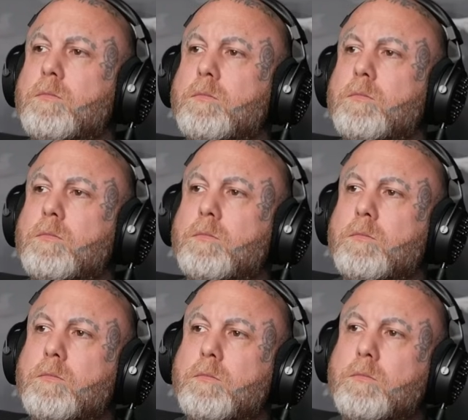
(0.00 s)

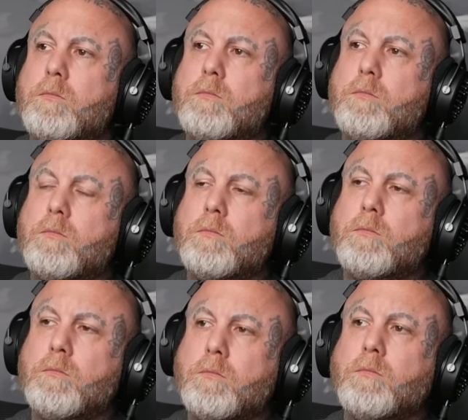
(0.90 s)

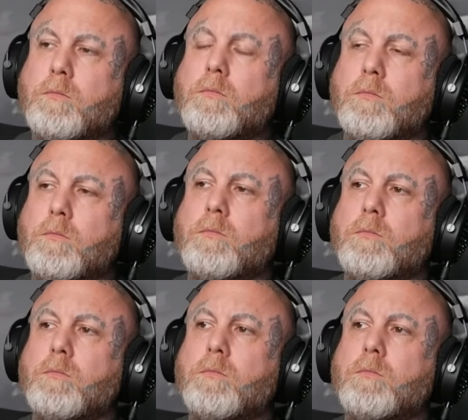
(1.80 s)

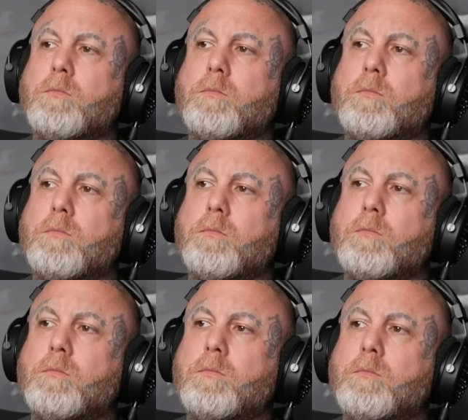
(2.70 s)

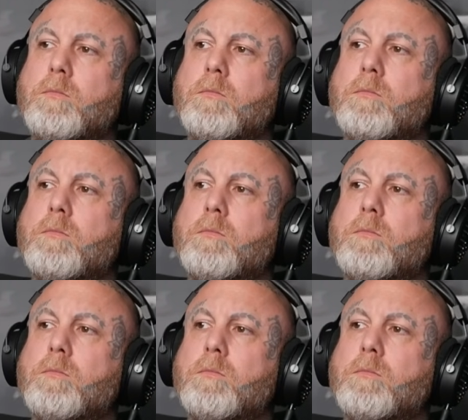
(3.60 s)
This person isn't speaking.